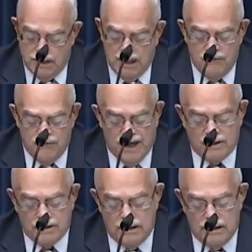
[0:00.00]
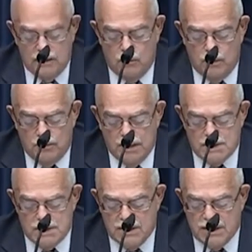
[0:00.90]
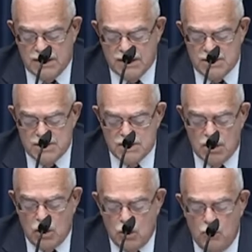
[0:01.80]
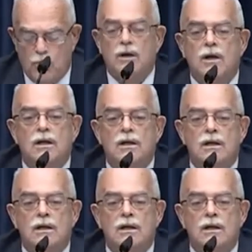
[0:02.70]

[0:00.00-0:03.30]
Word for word: In fact, one might say that this is the homework